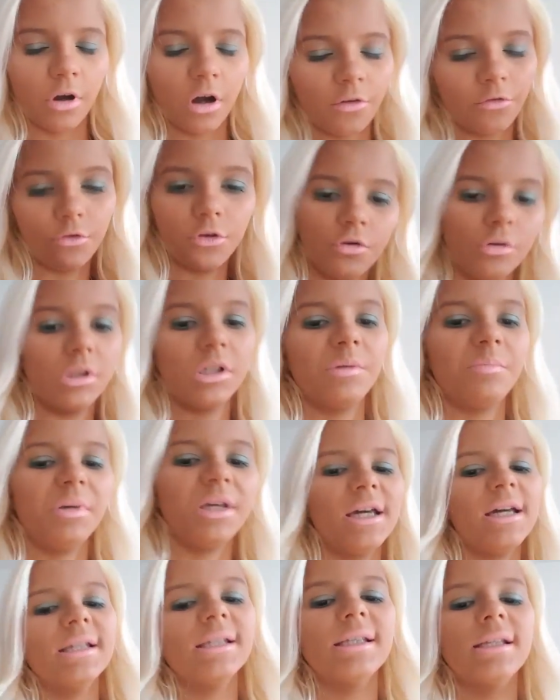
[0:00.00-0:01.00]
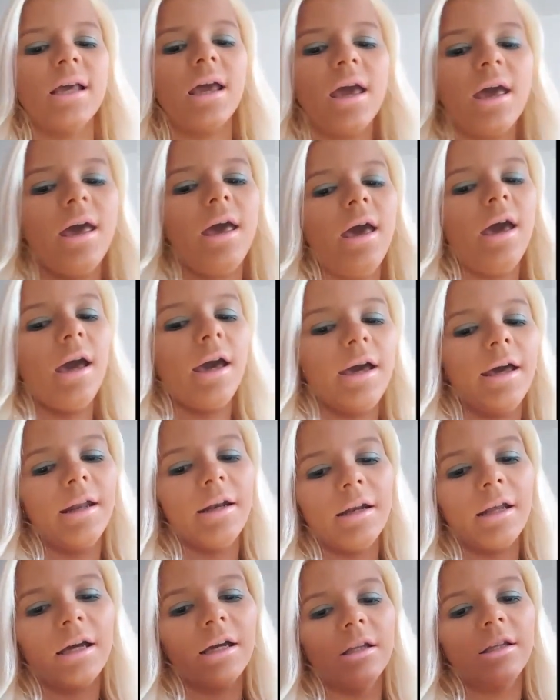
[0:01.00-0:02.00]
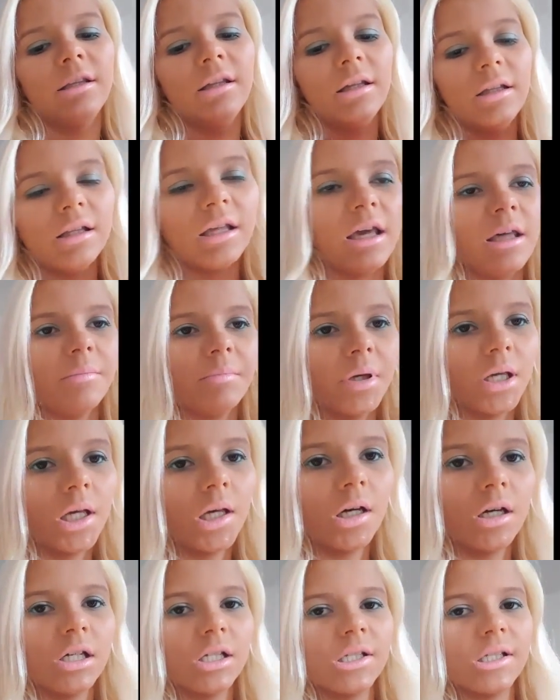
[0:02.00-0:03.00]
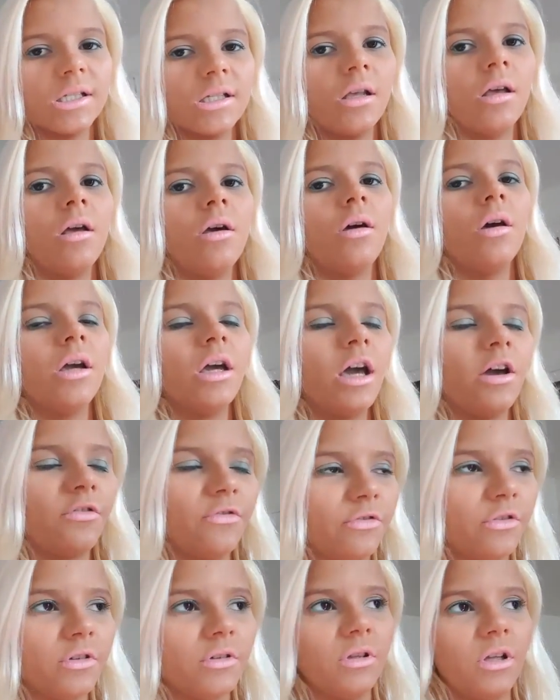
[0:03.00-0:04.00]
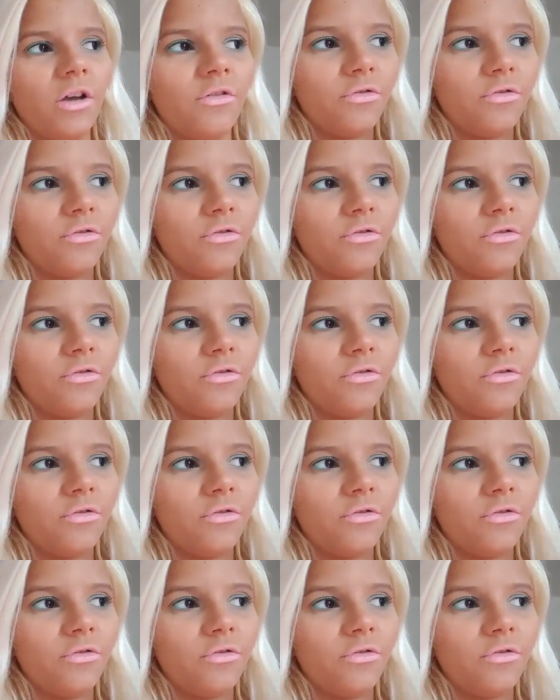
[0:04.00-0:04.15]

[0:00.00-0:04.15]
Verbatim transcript: of USPS and I did that because after